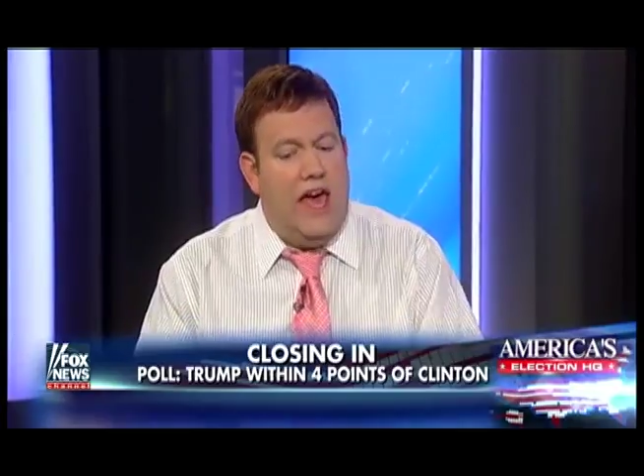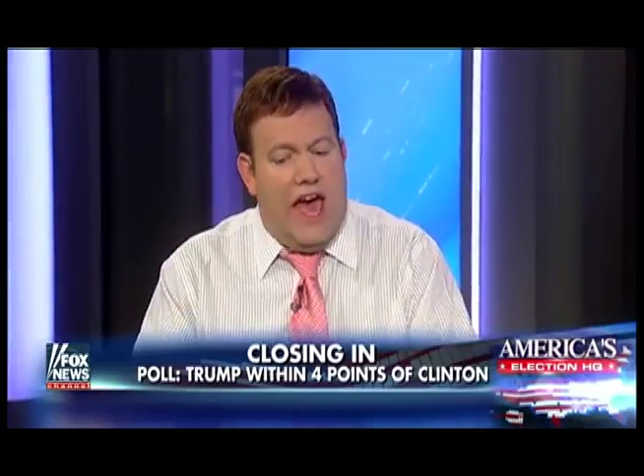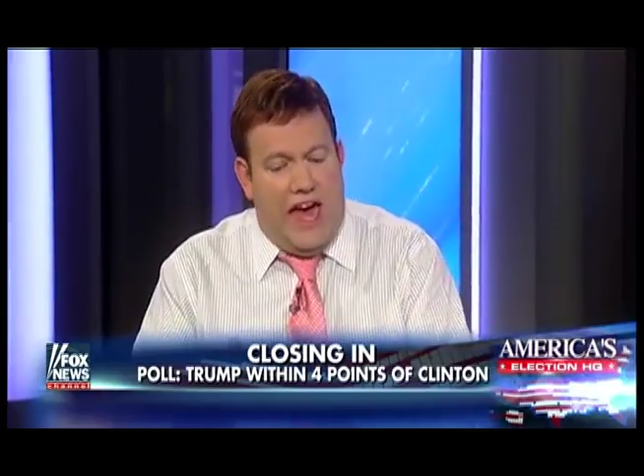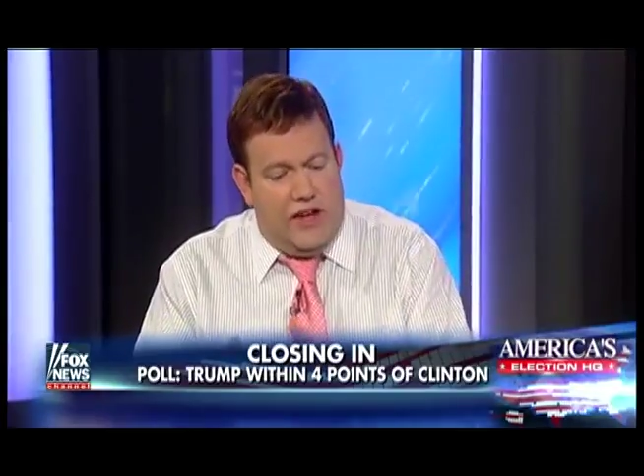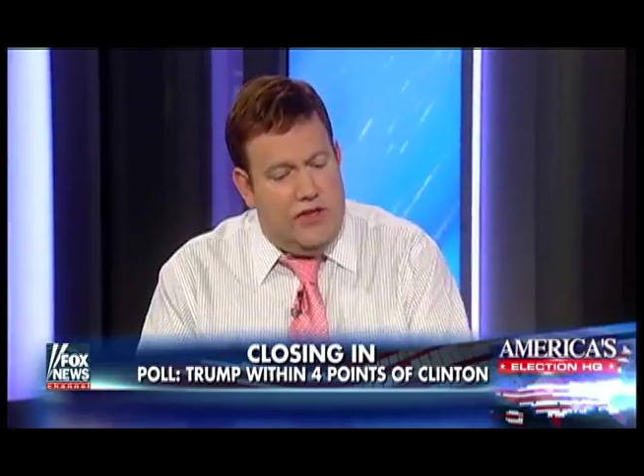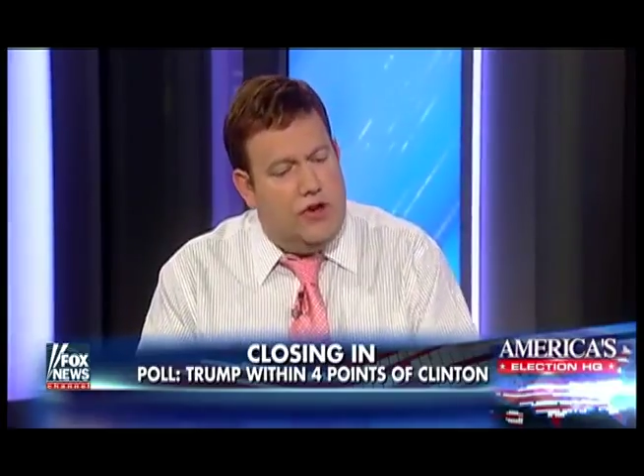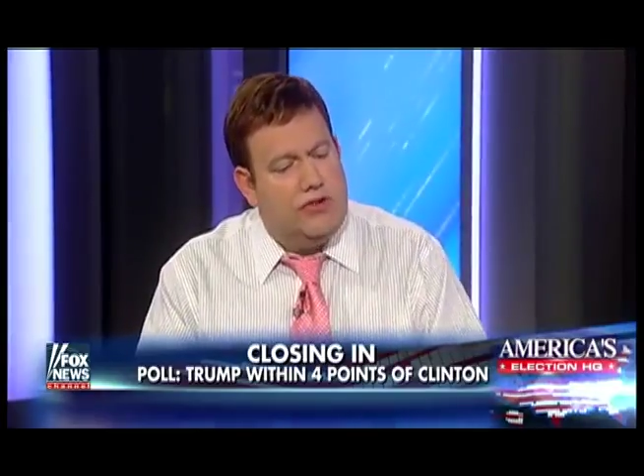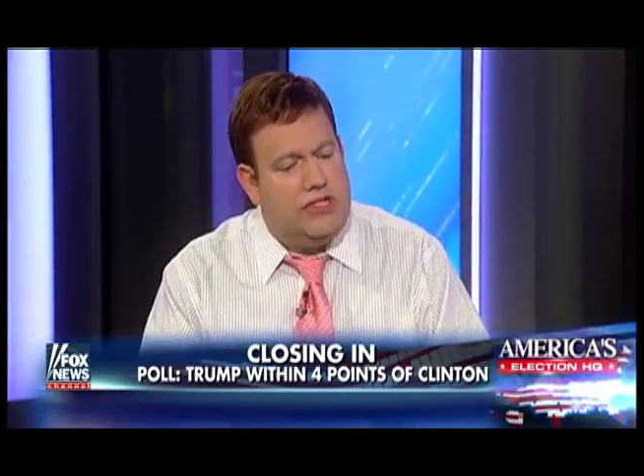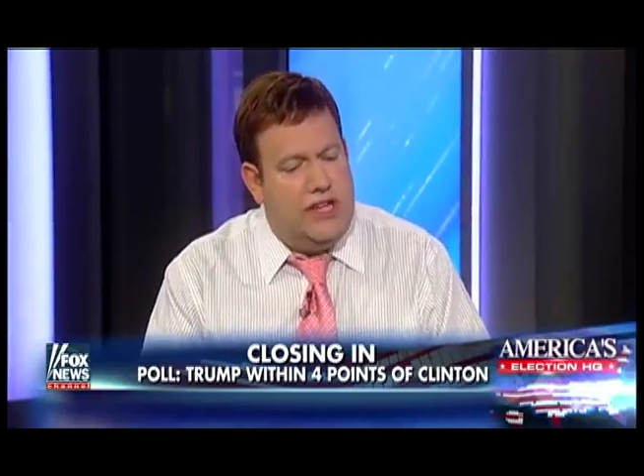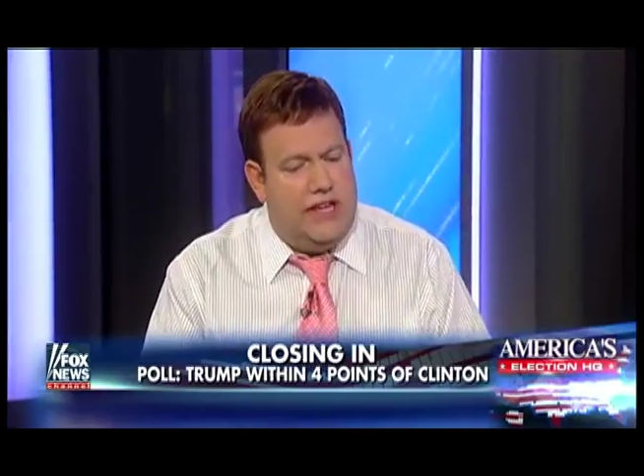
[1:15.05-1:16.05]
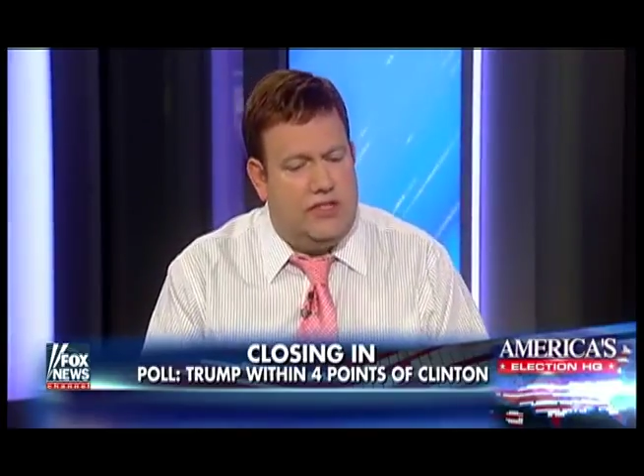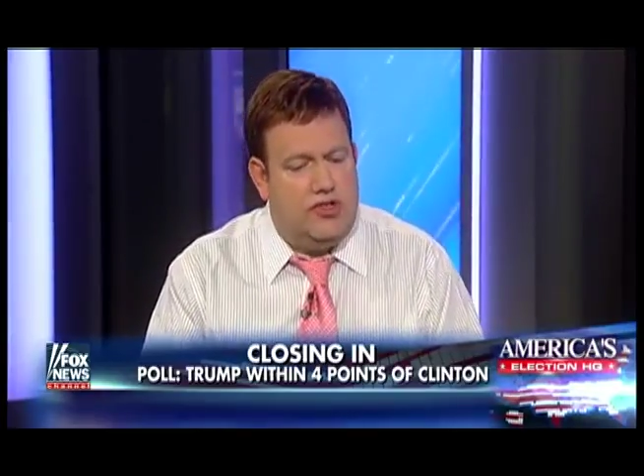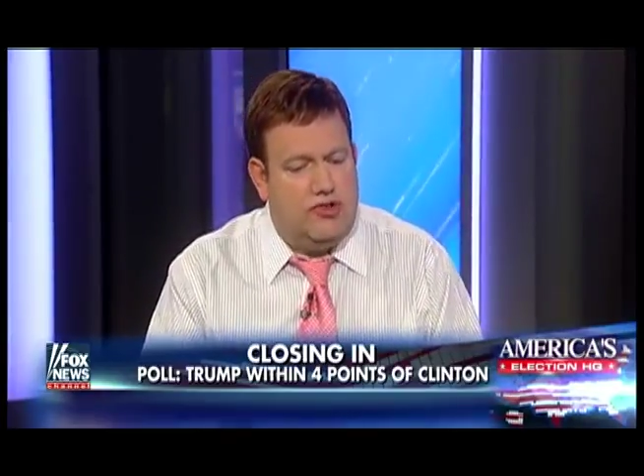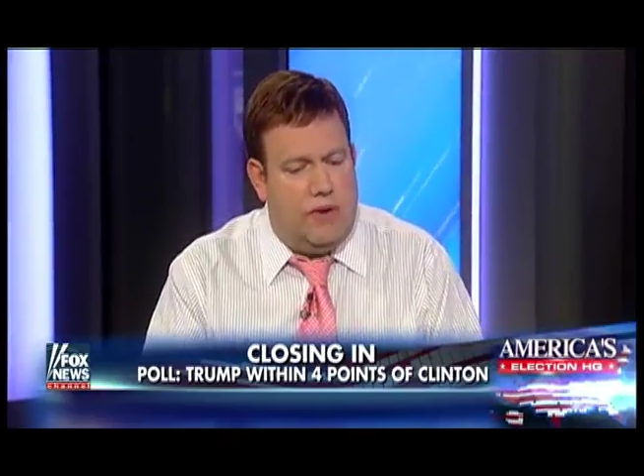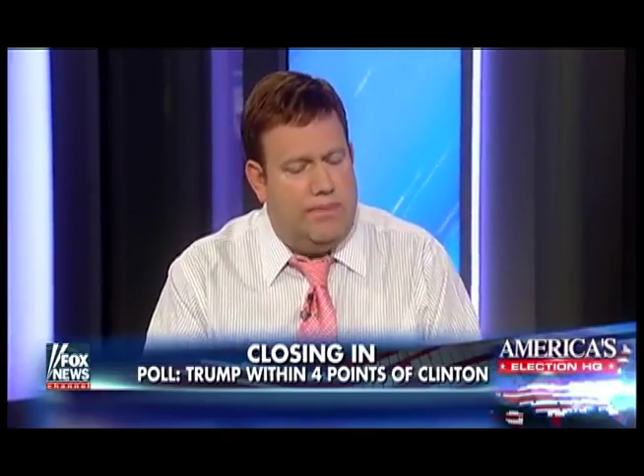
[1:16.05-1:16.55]
And in those states,
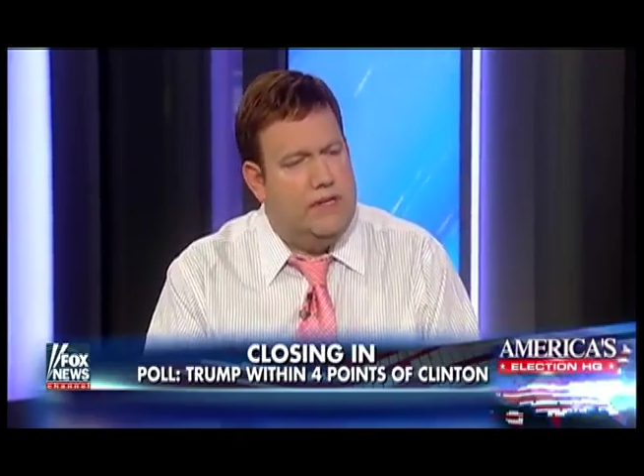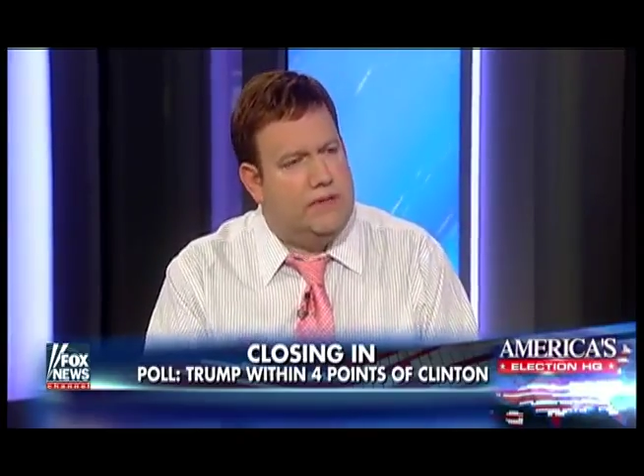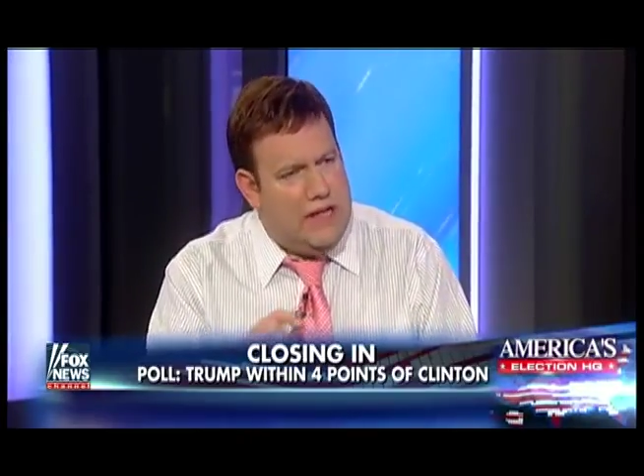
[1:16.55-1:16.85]
Trump is,